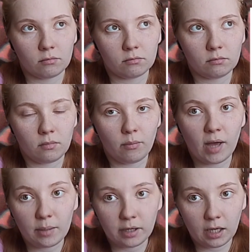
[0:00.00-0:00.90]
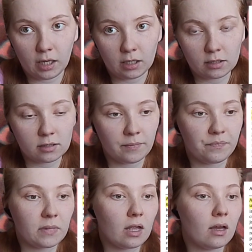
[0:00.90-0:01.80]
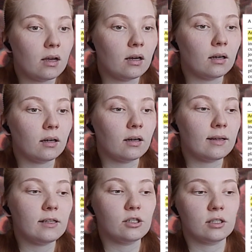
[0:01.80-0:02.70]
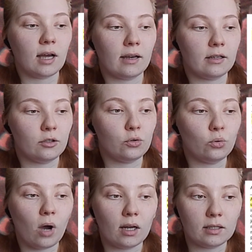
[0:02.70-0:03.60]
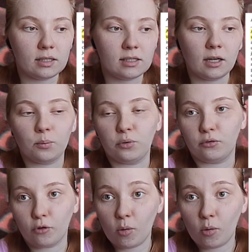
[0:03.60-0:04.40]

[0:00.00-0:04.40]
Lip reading: including how joint, muscles, and limbs move through space.